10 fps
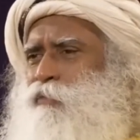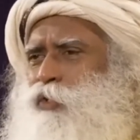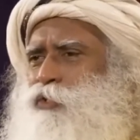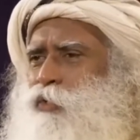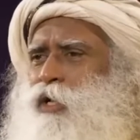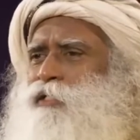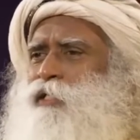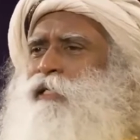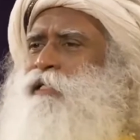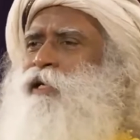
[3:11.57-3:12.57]
what you are
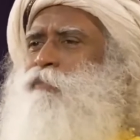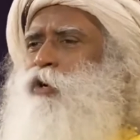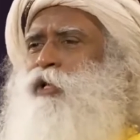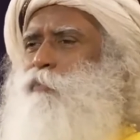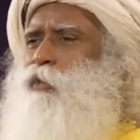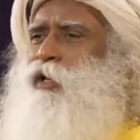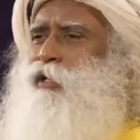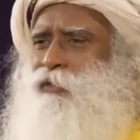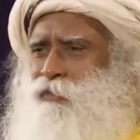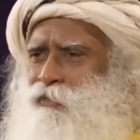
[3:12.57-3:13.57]
asking is like a morning
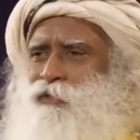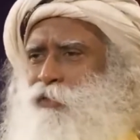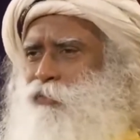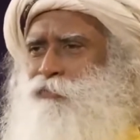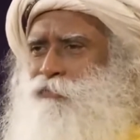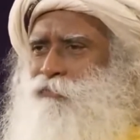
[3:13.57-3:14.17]
prayer, you know,